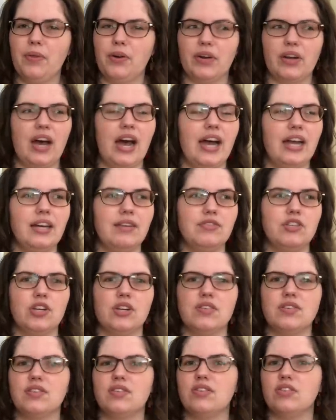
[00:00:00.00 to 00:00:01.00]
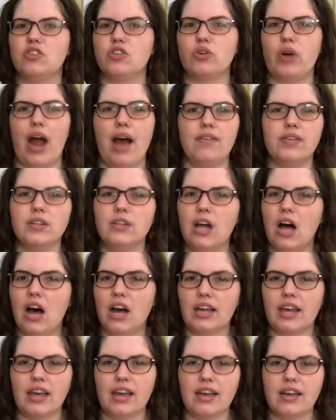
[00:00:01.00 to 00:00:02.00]
They're kind of just
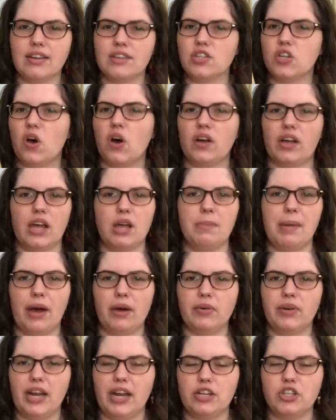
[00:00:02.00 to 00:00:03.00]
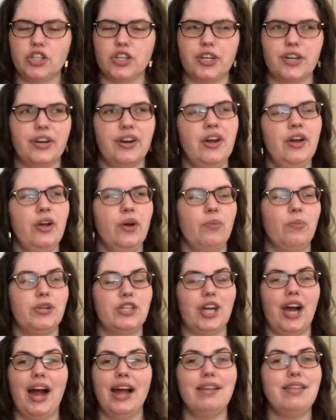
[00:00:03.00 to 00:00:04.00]
travelogging and talking about nature,
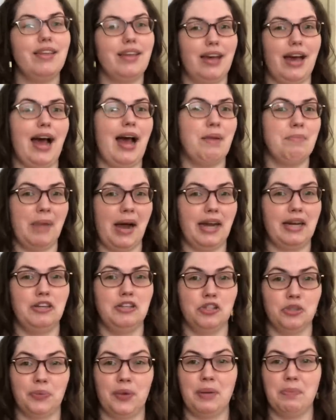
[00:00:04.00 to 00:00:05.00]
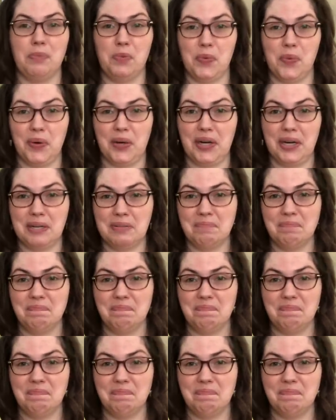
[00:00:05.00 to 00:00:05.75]
which I think I might enjoy more